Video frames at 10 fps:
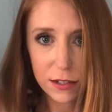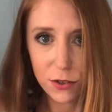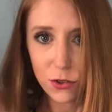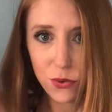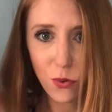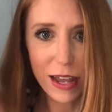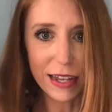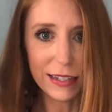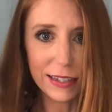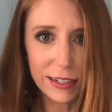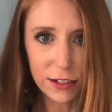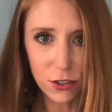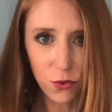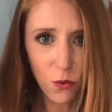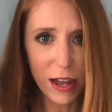twist,
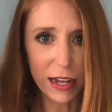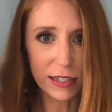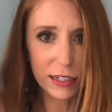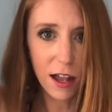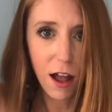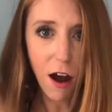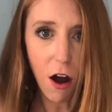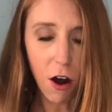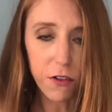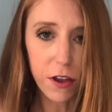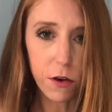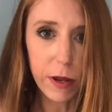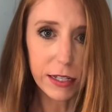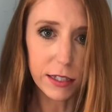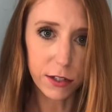twist all the other
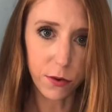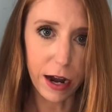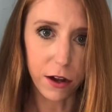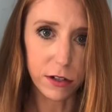pieces around.